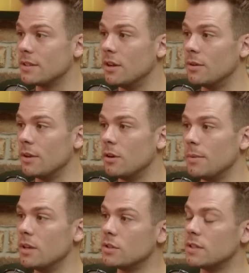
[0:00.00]
so it'll
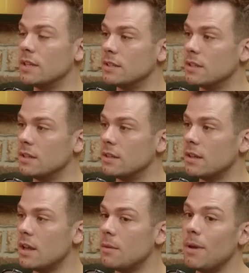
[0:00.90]
be interesting to
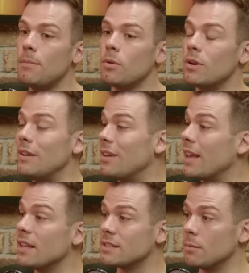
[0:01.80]
maybe we'll even
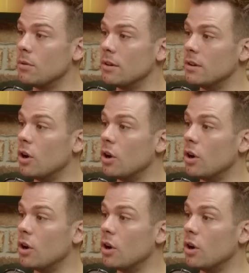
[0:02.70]
get someone yeah,